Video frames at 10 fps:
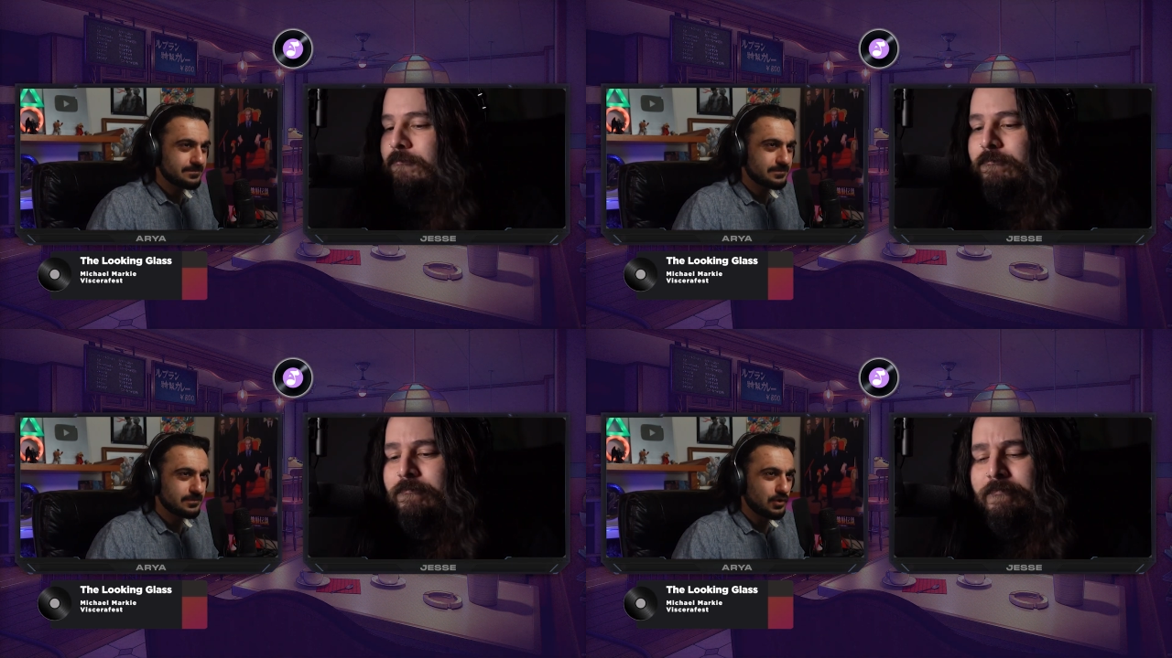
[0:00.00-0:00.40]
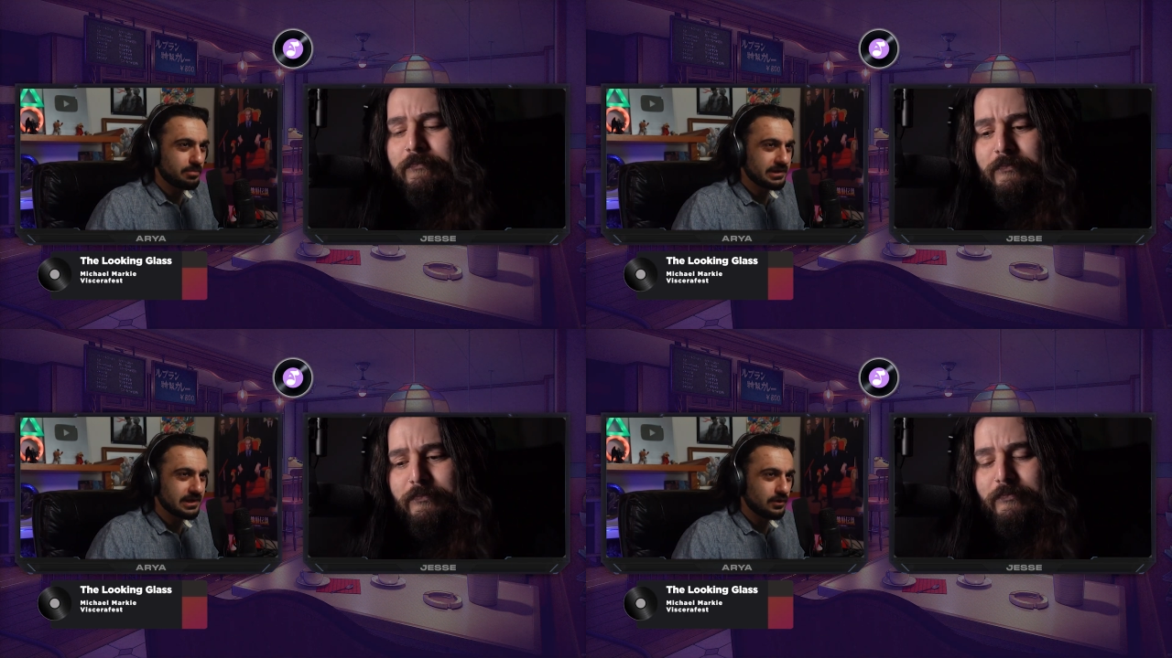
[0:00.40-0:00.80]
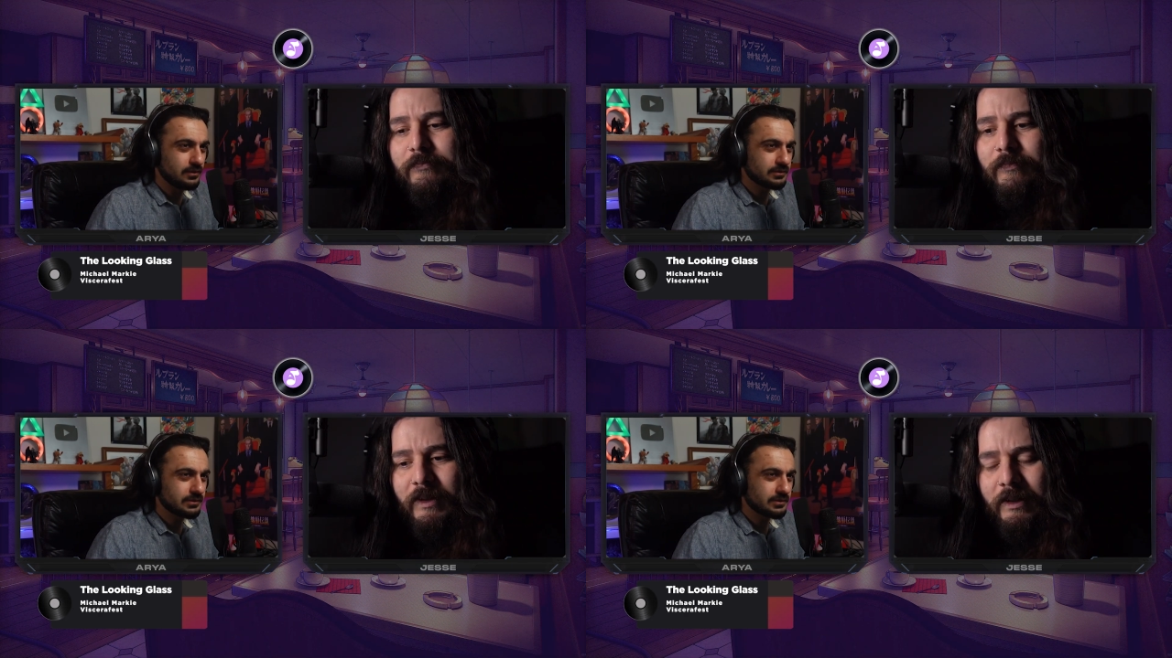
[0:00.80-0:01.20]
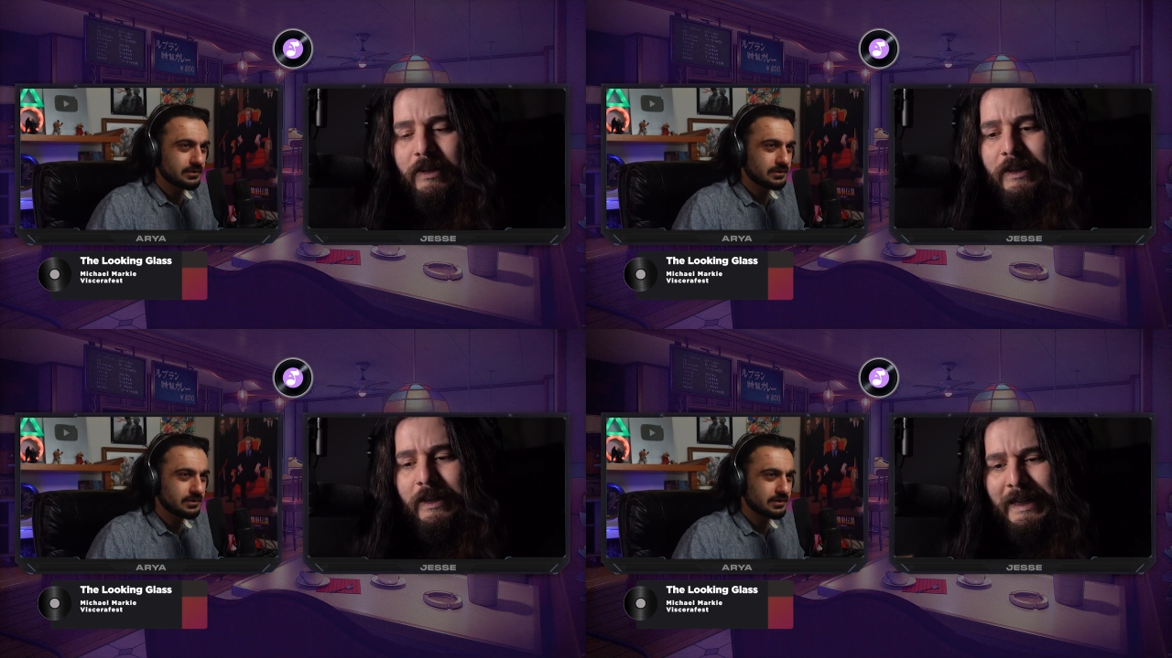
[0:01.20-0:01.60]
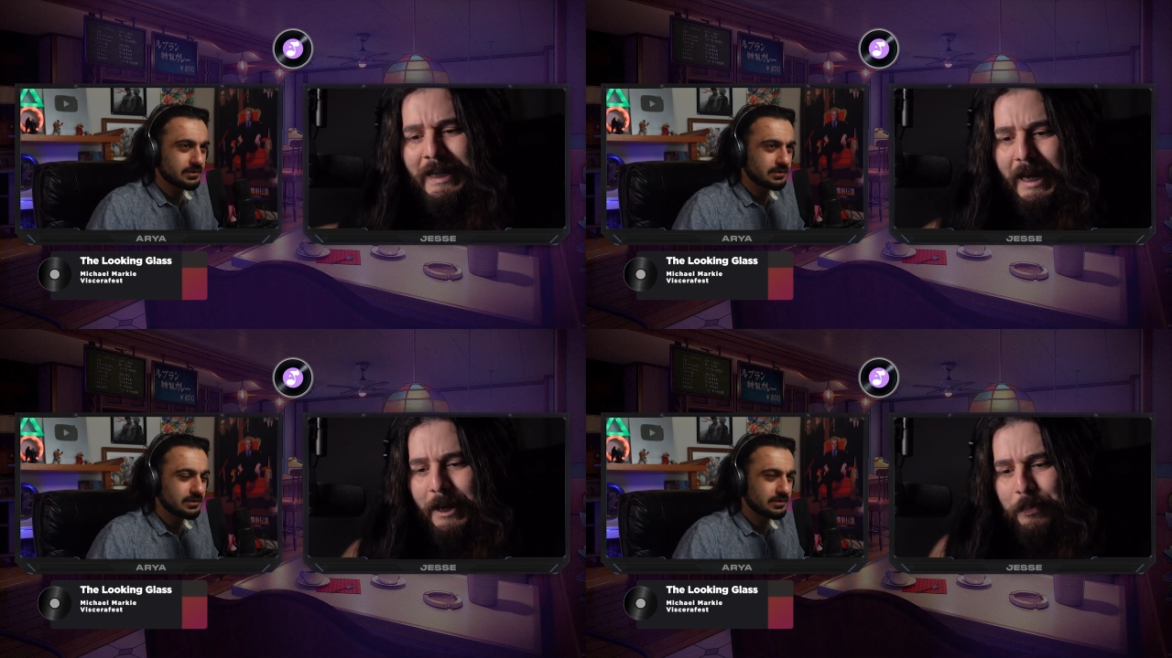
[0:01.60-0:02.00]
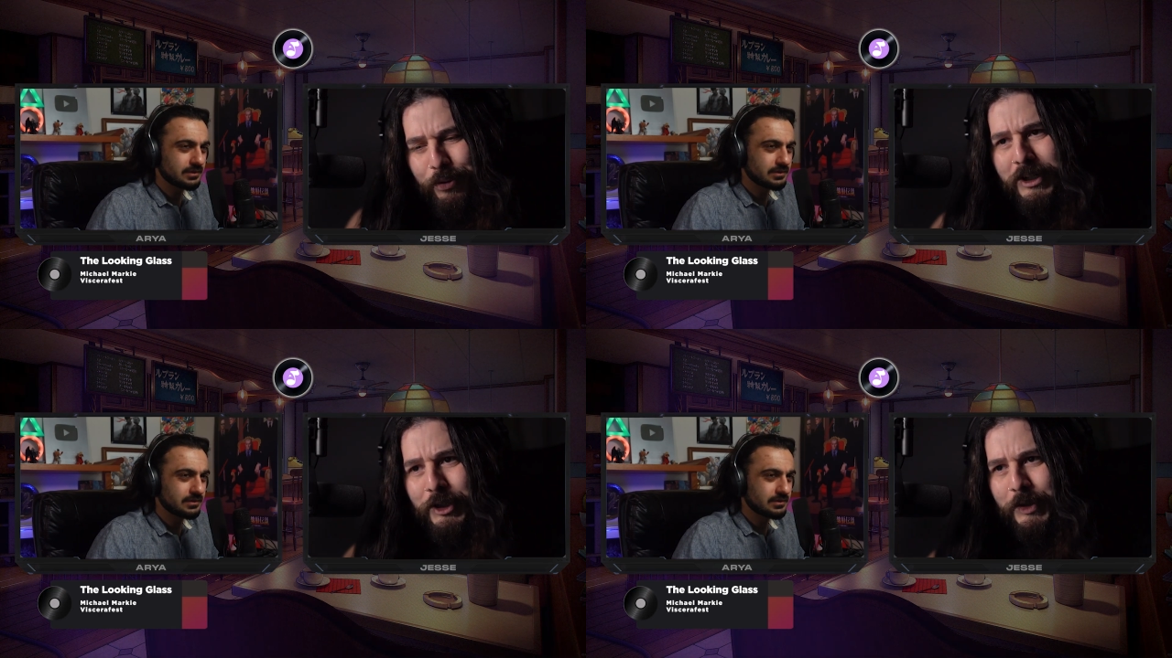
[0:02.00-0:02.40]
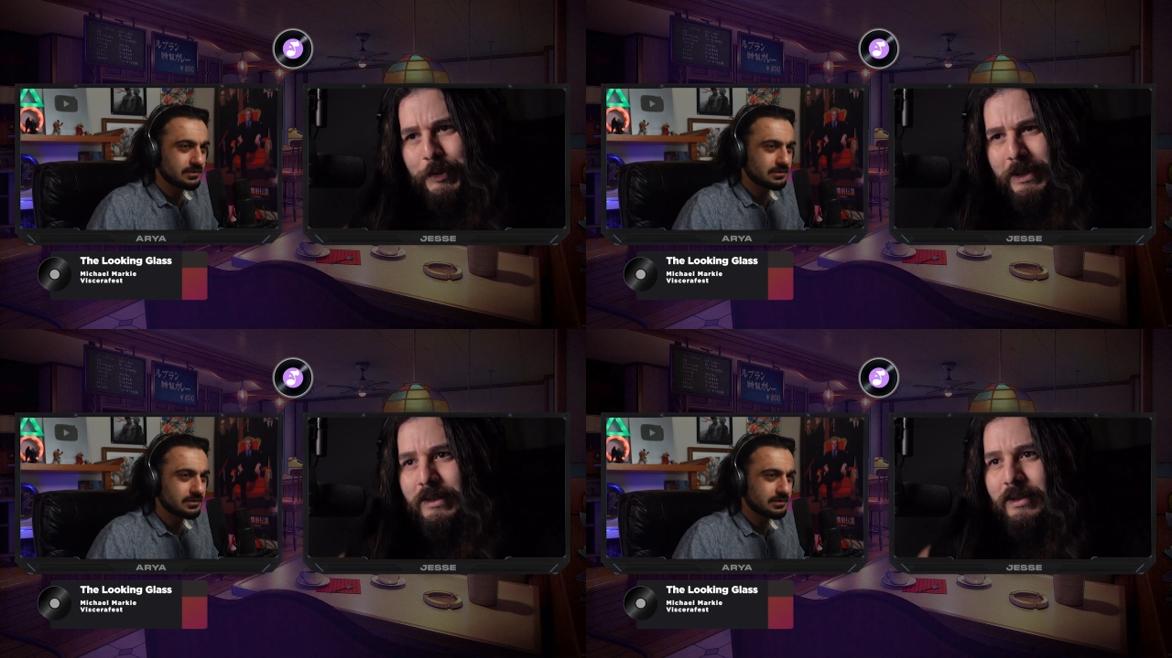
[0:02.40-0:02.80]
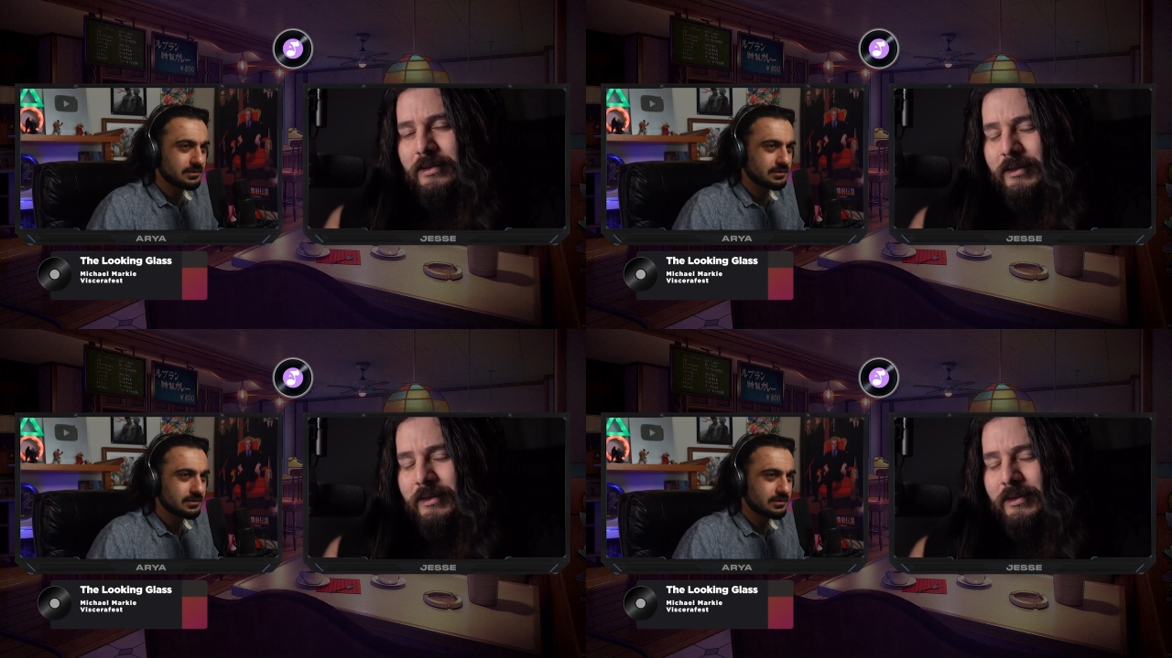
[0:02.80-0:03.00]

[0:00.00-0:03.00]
Speaker 1: Or pretty old? I'm pretty sure it's recent.